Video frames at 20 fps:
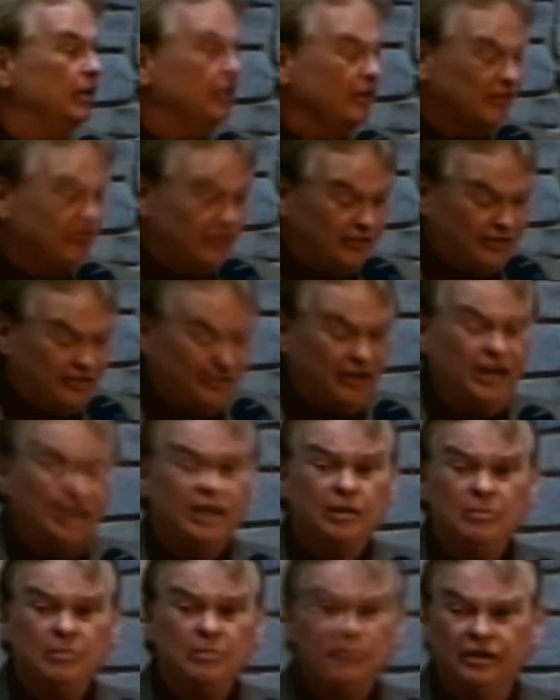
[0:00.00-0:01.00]
It's the
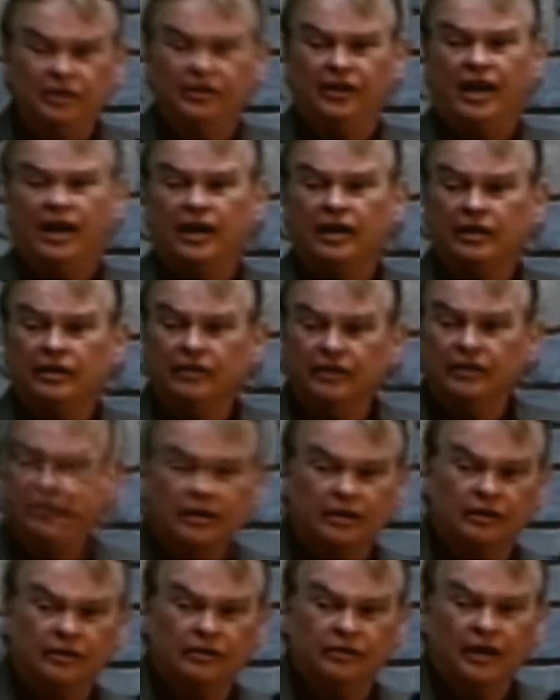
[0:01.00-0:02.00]
same exact
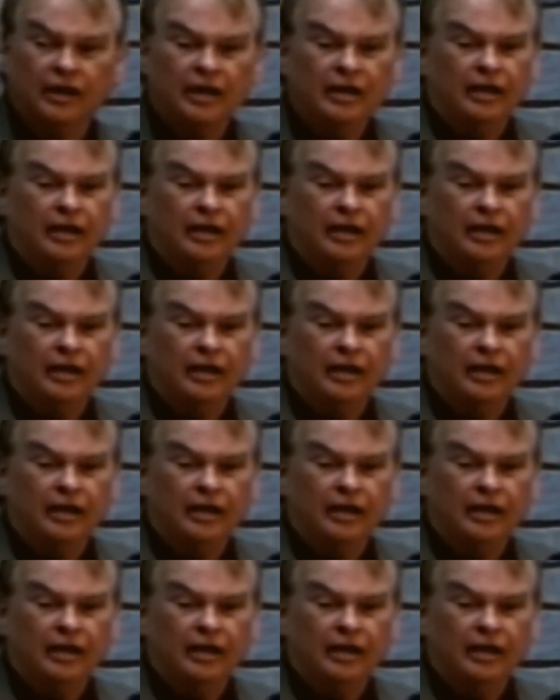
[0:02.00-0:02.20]
things